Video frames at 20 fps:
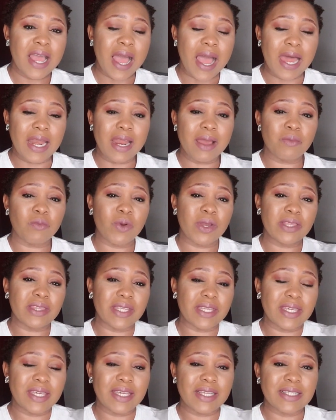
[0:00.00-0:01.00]
alarm when
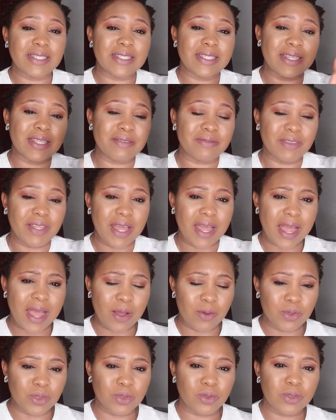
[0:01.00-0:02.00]
the kids leave the house.